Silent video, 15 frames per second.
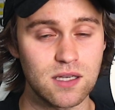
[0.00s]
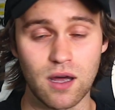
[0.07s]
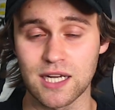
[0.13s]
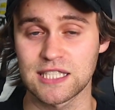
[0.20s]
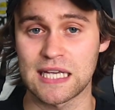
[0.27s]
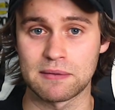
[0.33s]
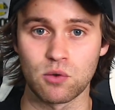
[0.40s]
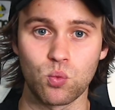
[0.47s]
is
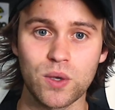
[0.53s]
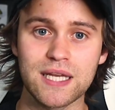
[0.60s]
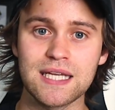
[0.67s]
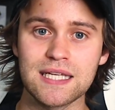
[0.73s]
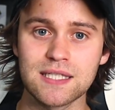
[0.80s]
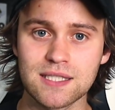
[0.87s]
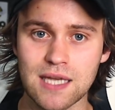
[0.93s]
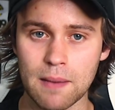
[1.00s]
unacceptable. We
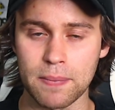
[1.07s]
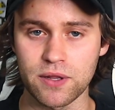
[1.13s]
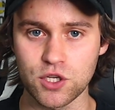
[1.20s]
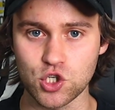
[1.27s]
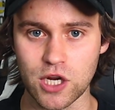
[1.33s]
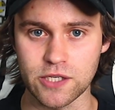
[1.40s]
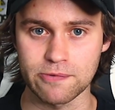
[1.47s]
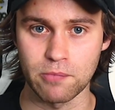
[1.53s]
need to dip in the
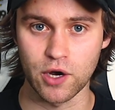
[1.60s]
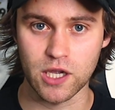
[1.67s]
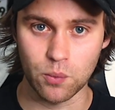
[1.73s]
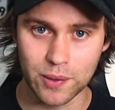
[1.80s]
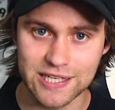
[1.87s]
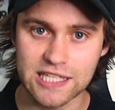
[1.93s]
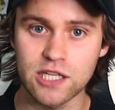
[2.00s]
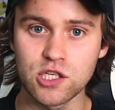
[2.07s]
transfer market.
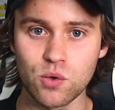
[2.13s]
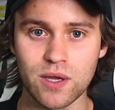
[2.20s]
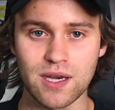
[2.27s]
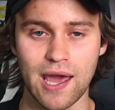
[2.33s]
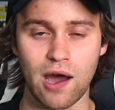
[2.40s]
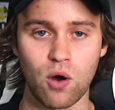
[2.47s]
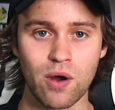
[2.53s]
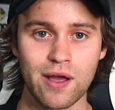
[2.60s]
We need to do it
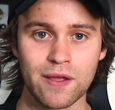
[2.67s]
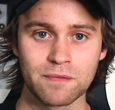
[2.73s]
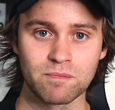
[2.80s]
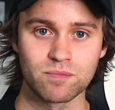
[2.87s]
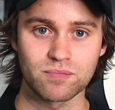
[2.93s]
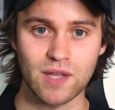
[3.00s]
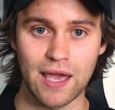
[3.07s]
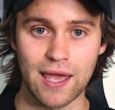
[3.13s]
now.
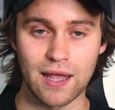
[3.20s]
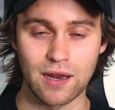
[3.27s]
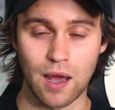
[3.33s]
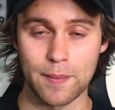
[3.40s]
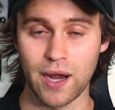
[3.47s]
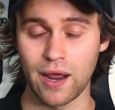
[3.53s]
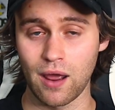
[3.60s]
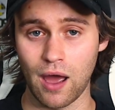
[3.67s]
And
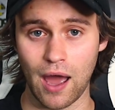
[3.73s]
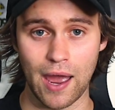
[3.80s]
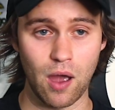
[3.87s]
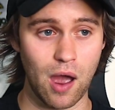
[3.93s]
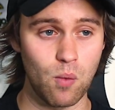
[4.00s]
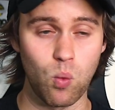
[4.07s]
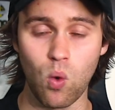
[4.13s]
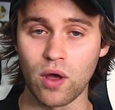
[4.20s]
I mean,
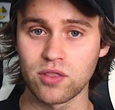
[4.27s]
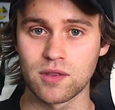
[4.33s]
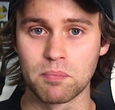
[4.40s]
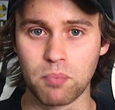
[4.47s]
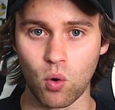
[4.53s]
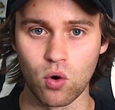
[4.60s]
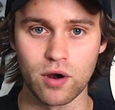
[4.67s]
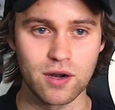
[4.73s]
I want the
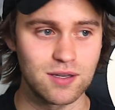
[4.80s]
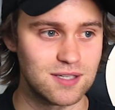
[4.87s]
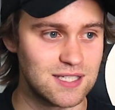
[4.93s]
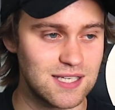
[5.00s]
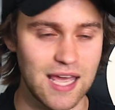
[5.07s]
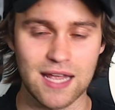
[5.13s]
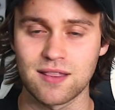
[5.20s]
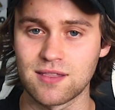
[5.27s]
board to
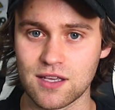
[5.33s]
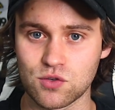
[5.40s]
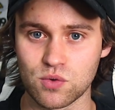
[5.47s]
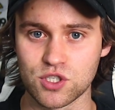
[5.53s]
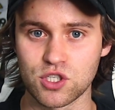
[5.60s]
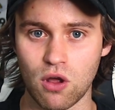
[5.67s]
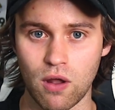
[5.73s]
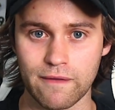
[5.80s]
take this
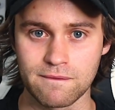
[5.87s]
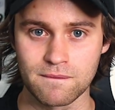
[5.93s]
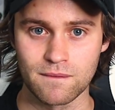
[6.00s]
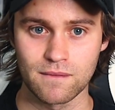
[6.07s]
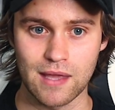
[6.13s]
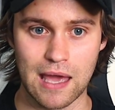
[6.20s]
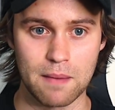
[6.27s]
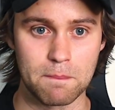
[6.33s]
result
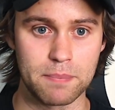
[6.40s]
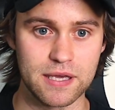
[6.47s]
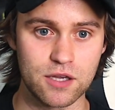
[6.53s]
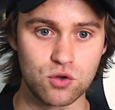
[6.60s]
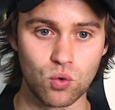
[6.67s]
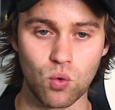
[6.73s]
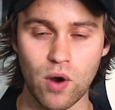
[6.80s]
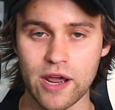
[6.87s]
and be
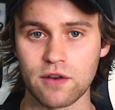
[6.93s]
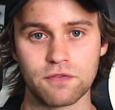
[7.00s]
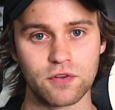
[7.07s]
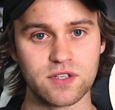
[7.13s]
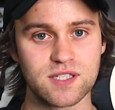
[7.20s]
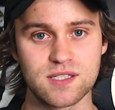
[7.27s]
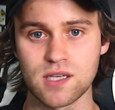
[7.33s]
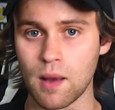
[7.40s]

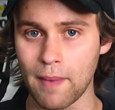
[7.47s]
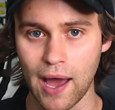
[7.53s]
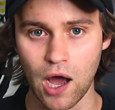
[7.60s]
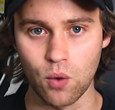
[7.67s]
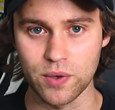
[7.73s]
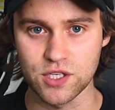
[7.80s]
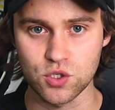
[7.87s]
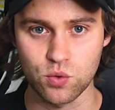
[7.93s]
grateful
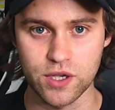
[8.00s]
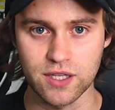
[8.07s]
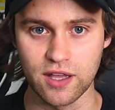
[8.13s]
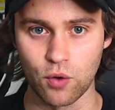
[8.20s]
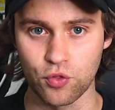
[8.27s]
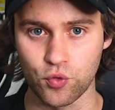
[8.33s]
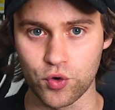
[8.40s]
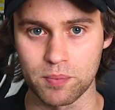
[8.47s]
somehow we squeaked
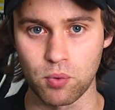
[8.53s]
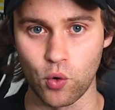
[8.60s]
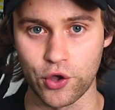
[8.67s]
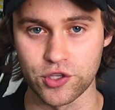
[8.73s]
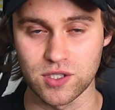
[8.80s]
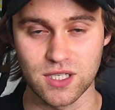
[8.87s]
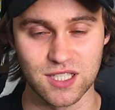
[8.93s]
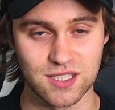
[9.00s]
out 3
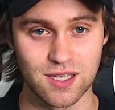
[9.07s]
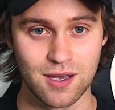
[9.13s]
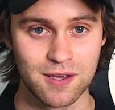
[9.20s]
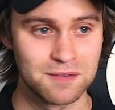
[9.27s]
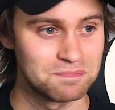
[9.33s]
points, because